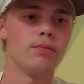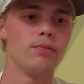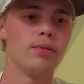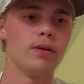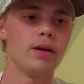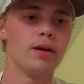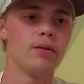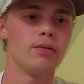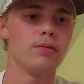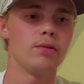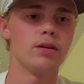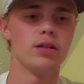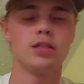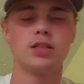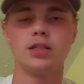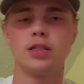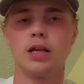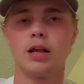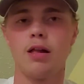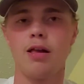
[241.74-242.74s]
bit,
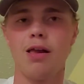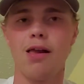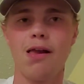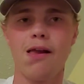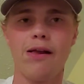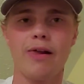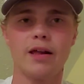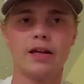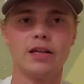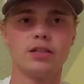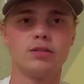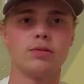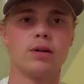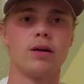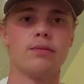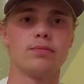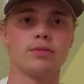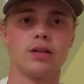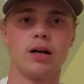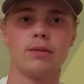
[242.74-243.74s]
which is
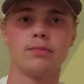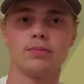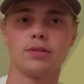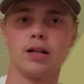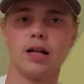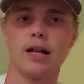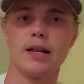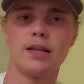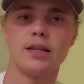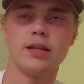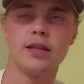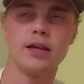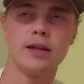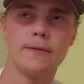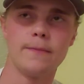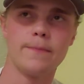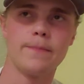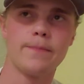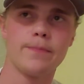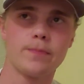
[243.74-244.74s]
what I'm glad he
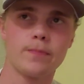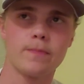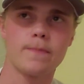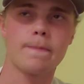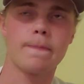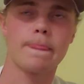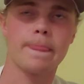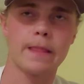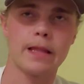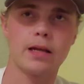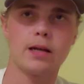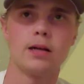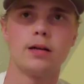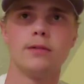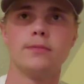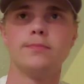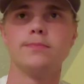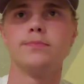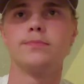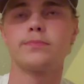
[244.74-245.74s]
did.
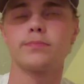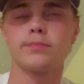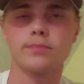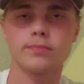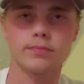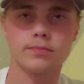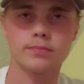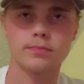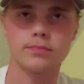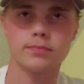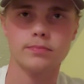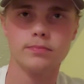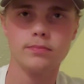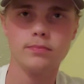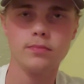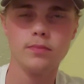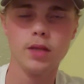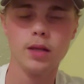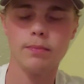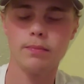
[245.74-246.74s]

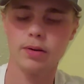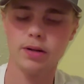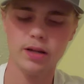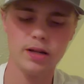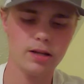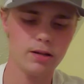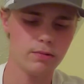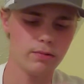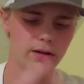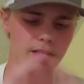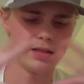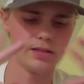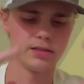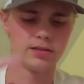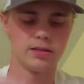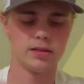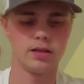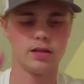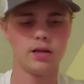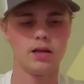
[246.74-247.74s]
But
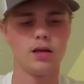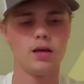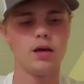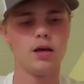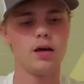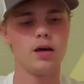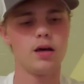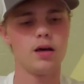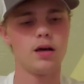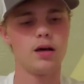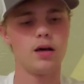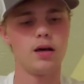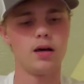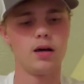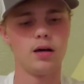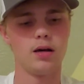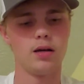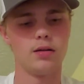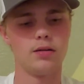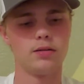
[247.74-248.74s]
anyways,
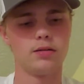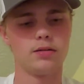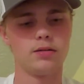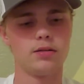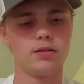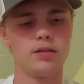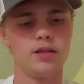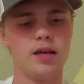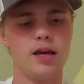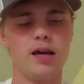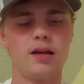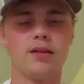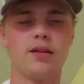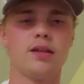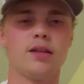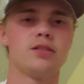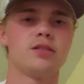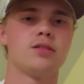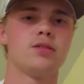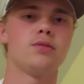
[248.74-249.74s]
so
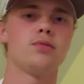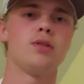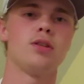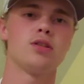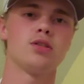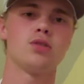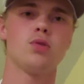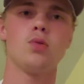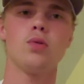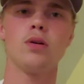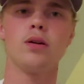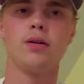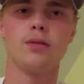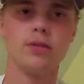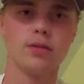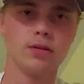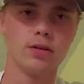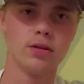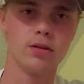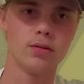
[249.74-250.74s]
the
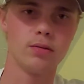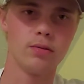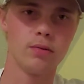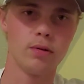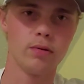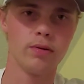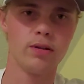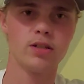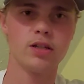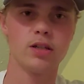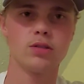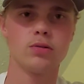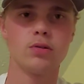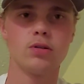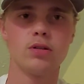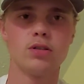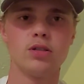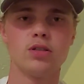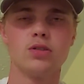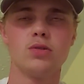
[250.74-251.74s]
story. The reason I
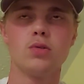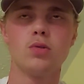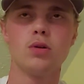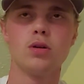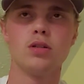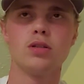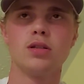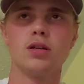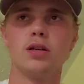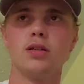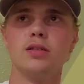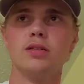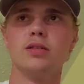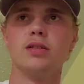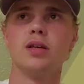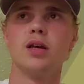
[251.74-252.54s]
told you the story is because